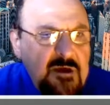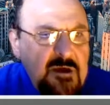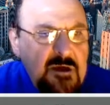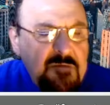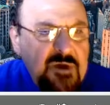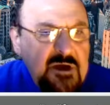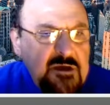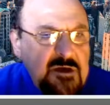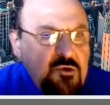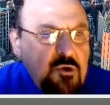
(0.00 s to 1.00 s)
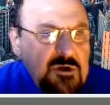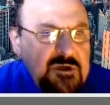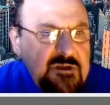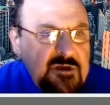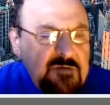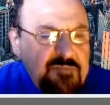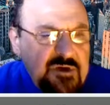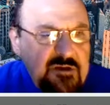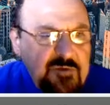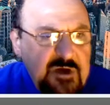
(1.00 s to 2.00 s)
by calling a
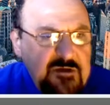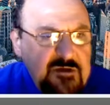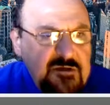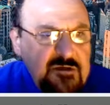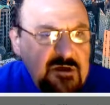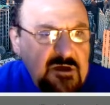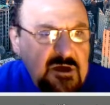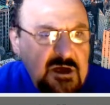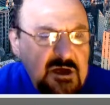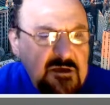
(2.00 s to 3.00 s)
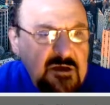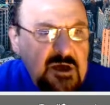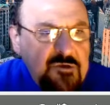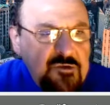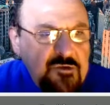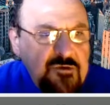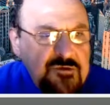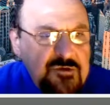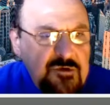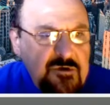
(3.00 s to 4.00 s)
print method I use
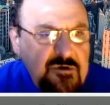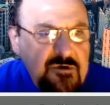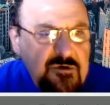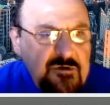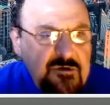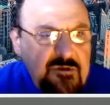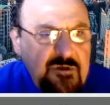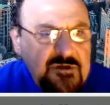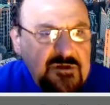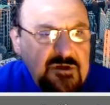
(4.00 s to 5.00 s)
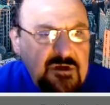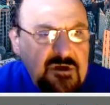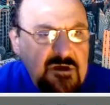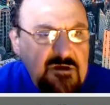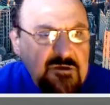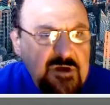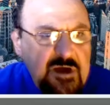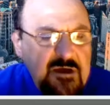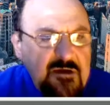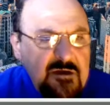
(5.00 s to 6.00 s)
this
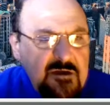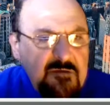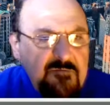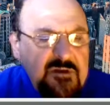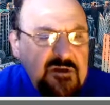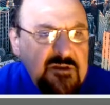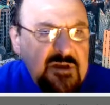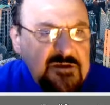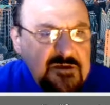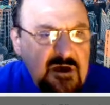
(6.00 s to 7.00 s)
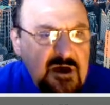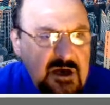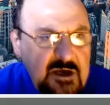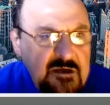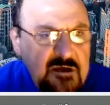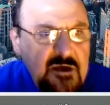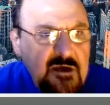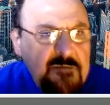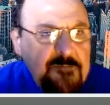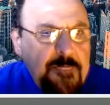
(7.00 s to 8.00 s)
array with index I
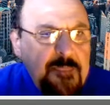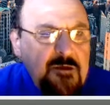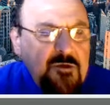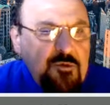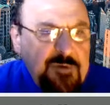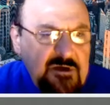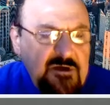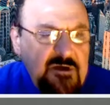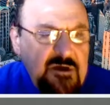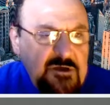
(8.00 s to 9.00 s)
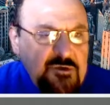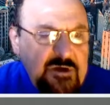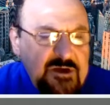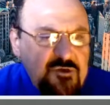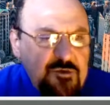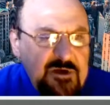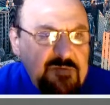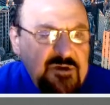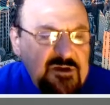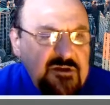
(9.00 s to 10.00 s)
to be so as to be
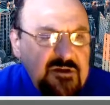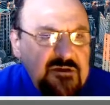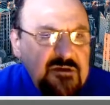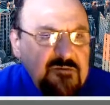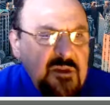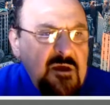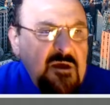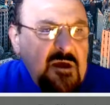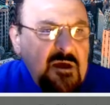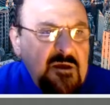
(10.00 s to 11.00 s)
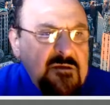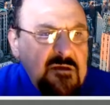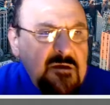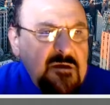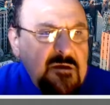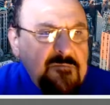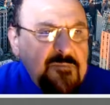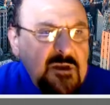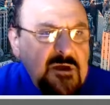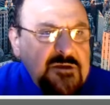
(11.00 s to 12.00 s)
printed. And
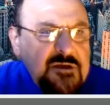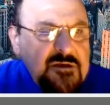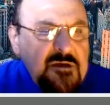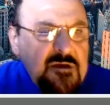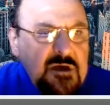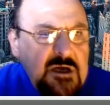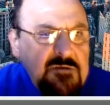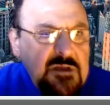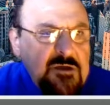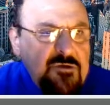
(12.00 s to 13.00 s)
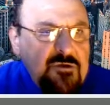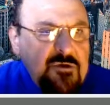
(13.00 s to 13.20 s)
just I'd like to